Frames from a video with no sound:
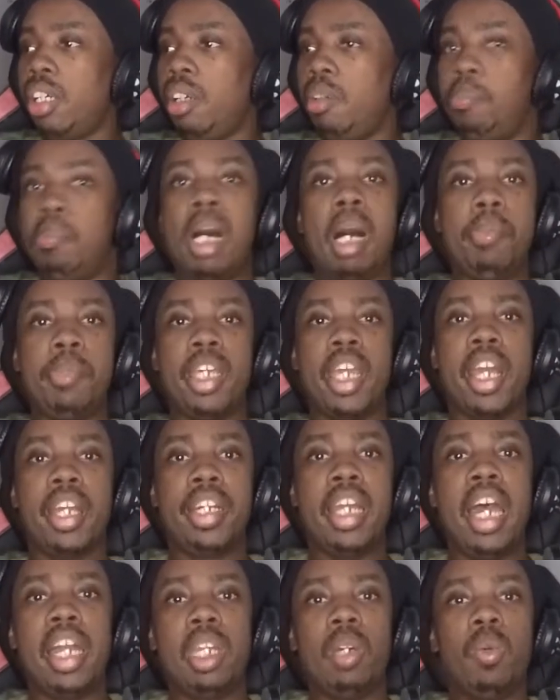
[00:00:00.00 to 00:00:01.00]
mommy or
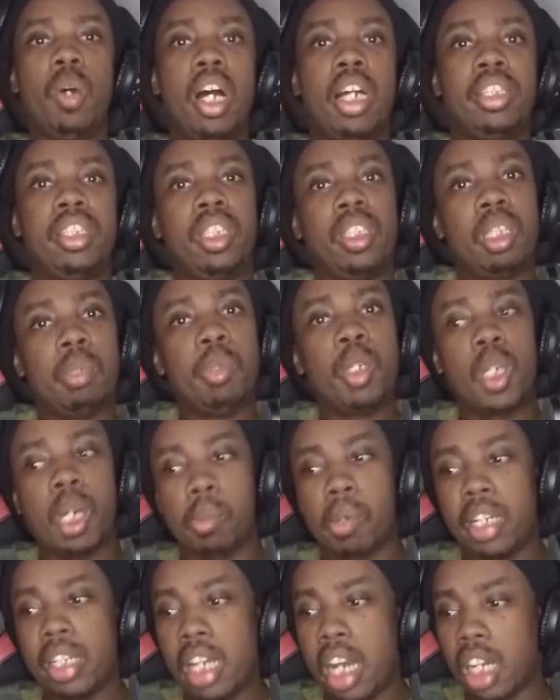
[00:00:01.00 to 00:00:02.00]
daddy wanted to
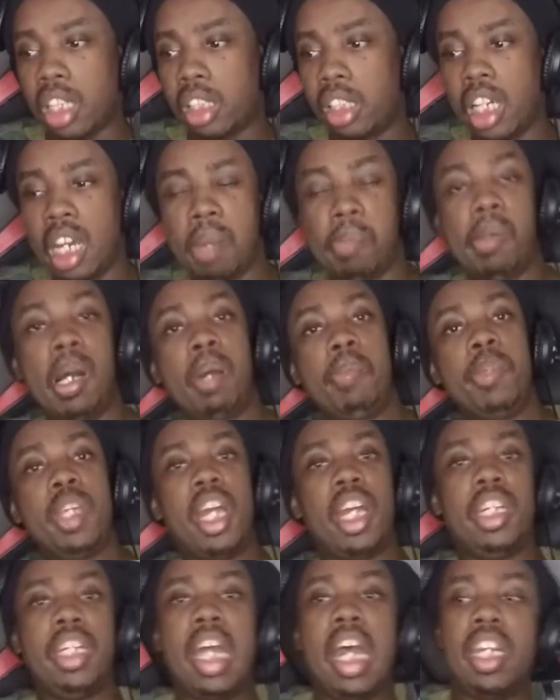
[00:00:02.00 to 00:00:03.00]
become a doctor and mommy
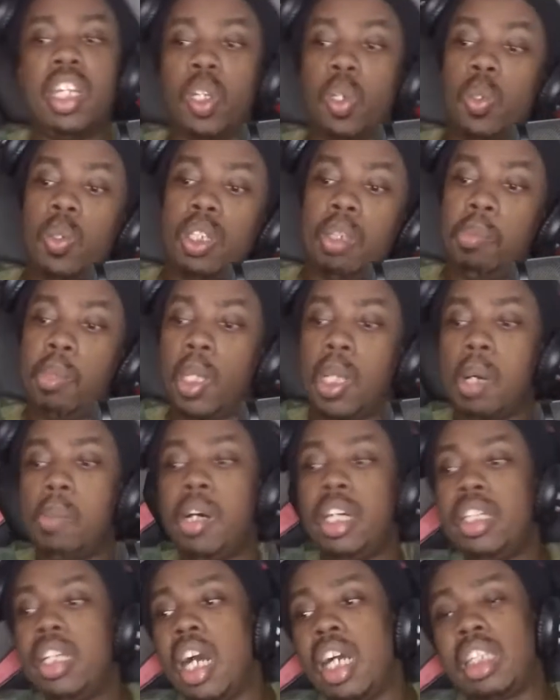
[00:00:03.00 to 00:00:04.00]
and daddy couldn't become
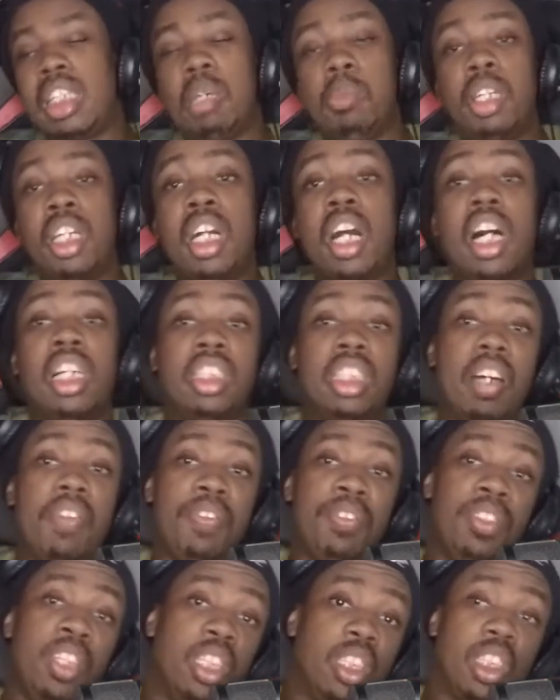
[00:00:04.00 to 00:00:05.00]
a doctor because
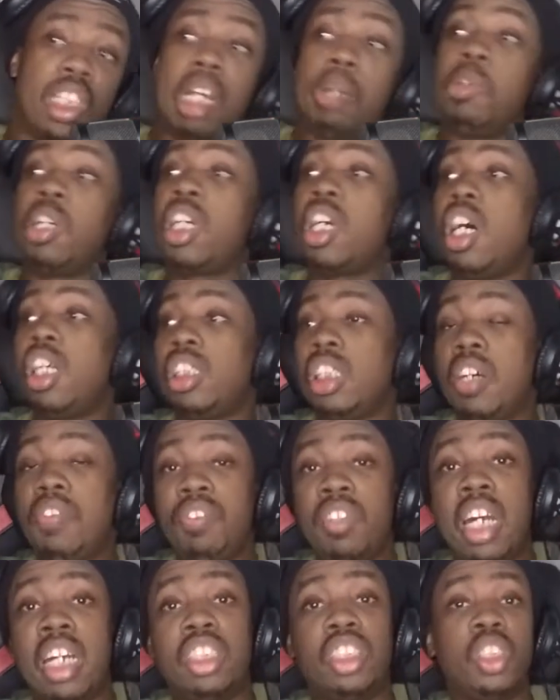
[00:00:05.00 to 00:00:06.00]
of this or because
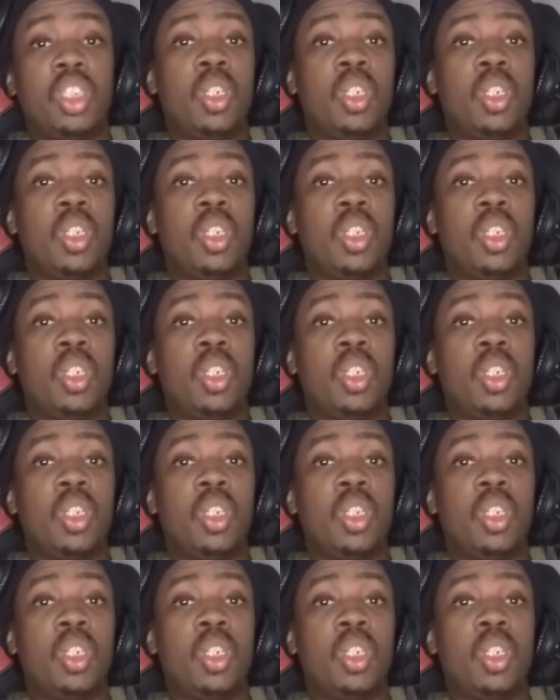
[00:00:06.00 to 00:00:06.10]
of that.